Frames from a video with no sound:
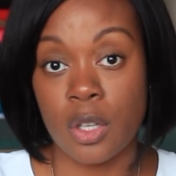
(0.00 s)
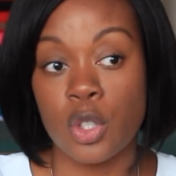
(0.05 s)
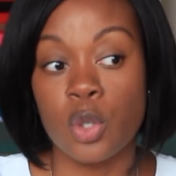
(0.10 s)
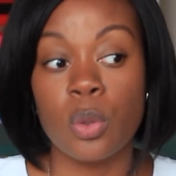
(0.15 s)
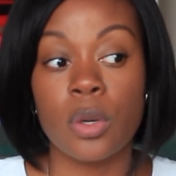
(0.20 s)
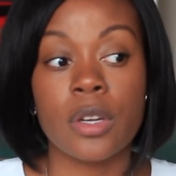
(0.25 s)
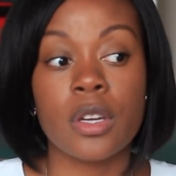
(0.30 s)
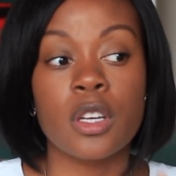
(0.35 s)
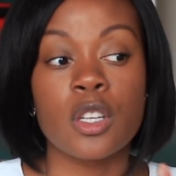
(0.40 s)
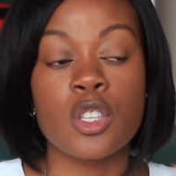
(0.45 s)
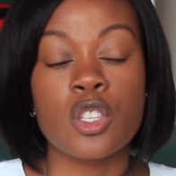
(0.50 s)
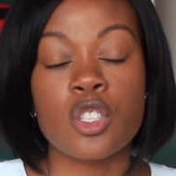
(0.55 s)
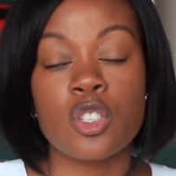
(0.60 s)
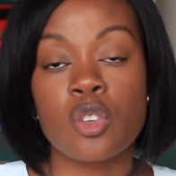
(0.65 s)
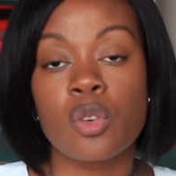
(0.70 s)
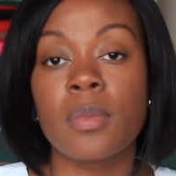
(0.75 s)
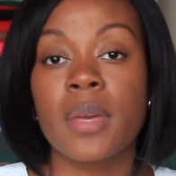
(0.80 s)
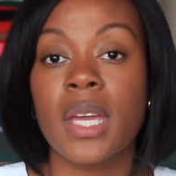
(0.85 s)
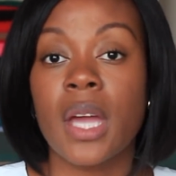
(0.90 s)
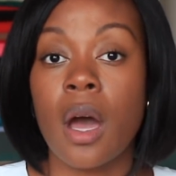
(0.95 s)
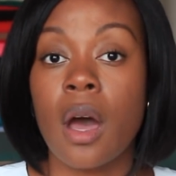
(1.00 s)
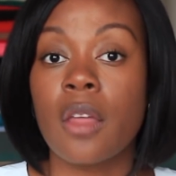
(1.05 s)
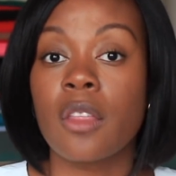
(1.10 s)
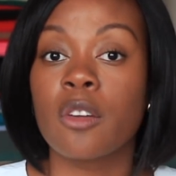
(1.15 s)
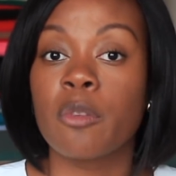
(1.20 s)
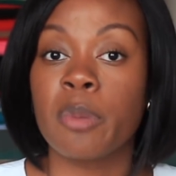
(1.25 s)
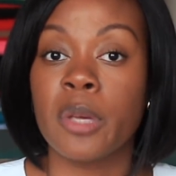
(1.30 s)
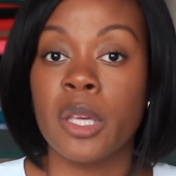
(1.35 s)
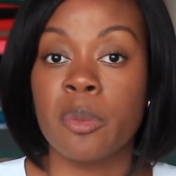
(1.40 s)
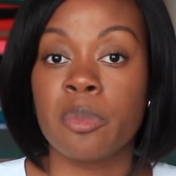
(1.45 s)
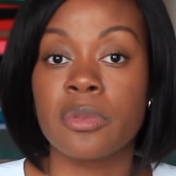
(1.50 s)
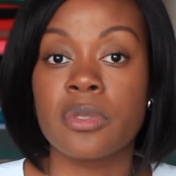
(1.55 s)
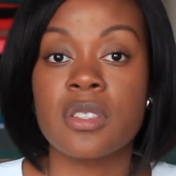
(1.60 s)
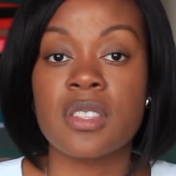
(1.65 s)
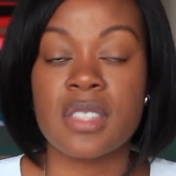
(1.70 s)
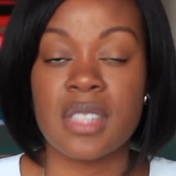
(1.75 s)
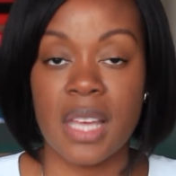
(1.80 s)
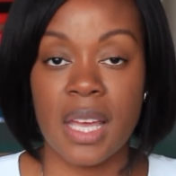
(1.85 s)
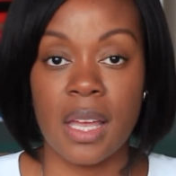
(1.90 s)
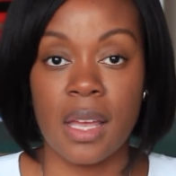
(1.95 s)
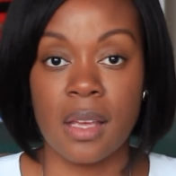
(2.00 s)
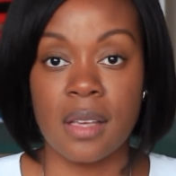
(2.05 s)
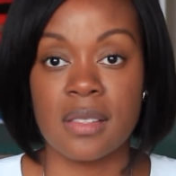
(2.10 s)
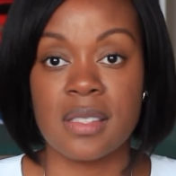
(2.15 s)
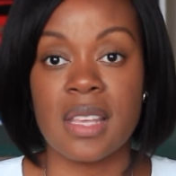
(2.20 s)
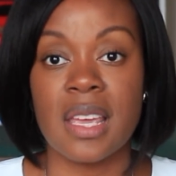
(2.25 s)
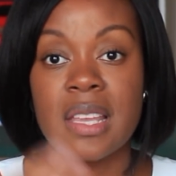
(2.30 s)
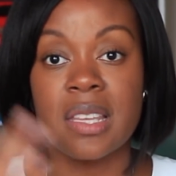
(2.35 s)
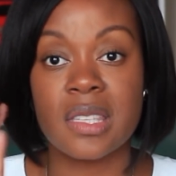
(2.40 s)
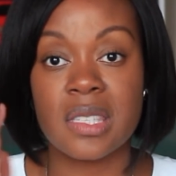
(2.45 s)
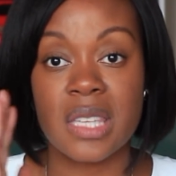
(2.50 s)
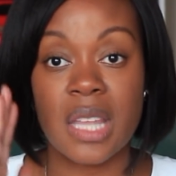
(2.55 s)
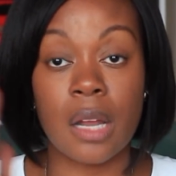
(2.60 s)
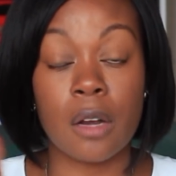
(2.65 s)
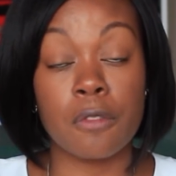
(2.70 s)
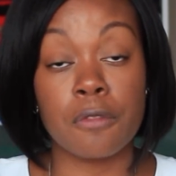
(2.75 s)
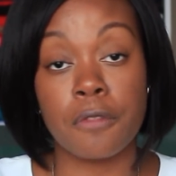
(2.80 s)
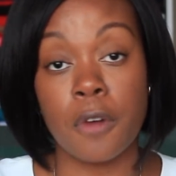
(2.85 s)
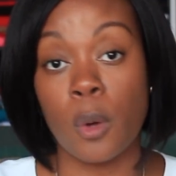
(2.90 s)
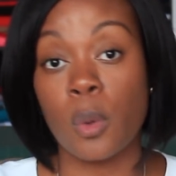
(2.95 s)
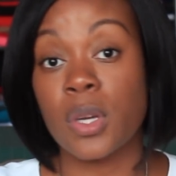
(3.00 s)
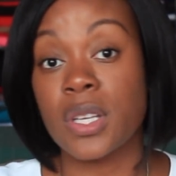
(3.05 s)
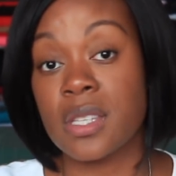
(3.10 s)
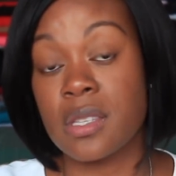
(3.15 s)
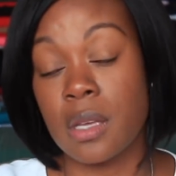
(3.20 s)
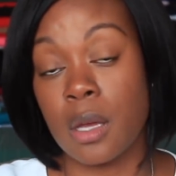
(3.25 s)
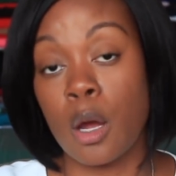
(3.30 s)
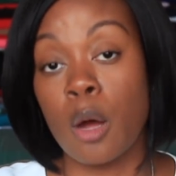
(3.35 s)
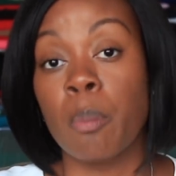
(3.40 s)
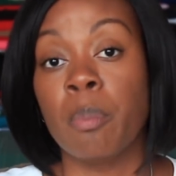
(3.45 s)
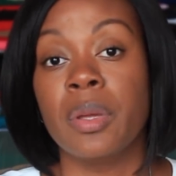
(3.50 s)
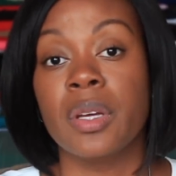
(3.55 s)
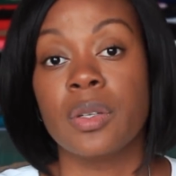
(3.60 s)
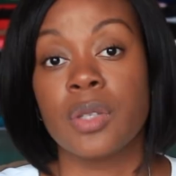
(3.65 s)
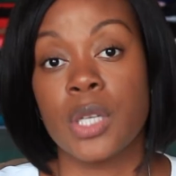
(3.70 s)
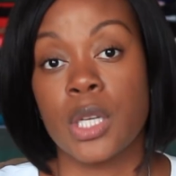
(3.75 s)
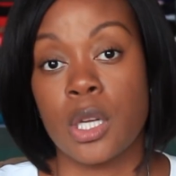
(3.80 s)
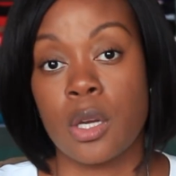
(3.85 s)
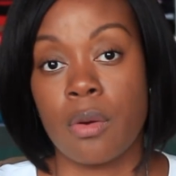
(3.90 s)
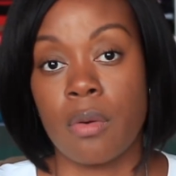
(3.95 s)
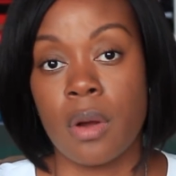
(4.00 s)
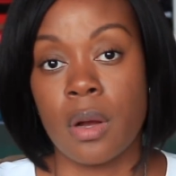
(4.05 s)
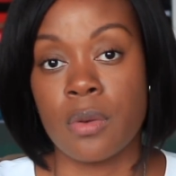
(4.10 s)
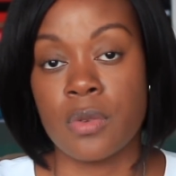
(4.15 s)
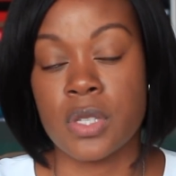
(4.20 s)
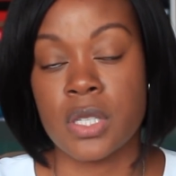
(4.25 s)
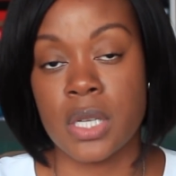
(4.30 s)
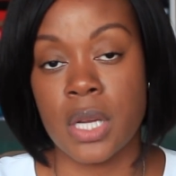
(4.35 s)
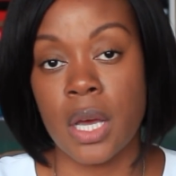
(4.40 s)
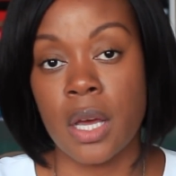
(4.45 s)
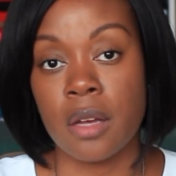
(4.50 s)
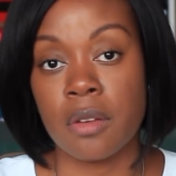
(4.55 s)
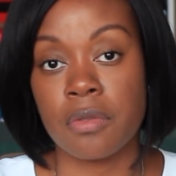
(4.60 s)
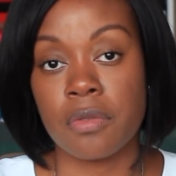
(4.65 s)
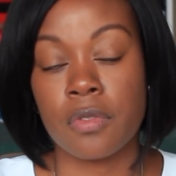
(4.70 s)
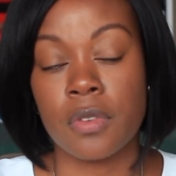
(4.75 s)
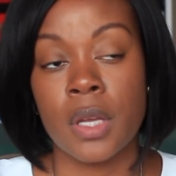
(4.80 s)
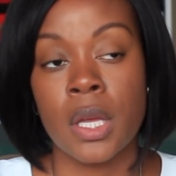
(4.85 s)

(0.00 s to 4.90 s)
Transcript: You are consuming other people's things instead of focusing on building your own stuff.